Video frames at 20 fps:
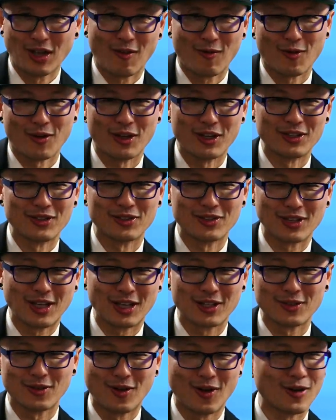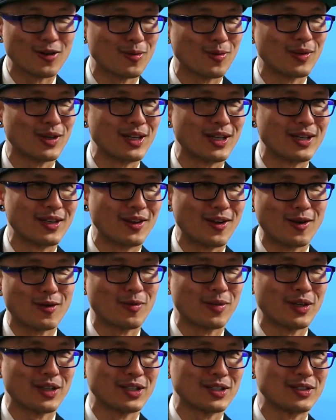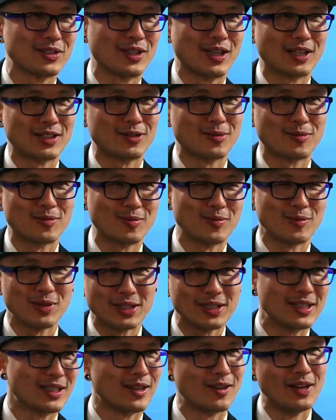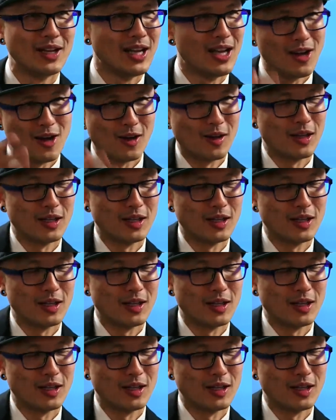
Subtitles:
Software doesn't talk to hardware, and hardware doesn't talk to retail.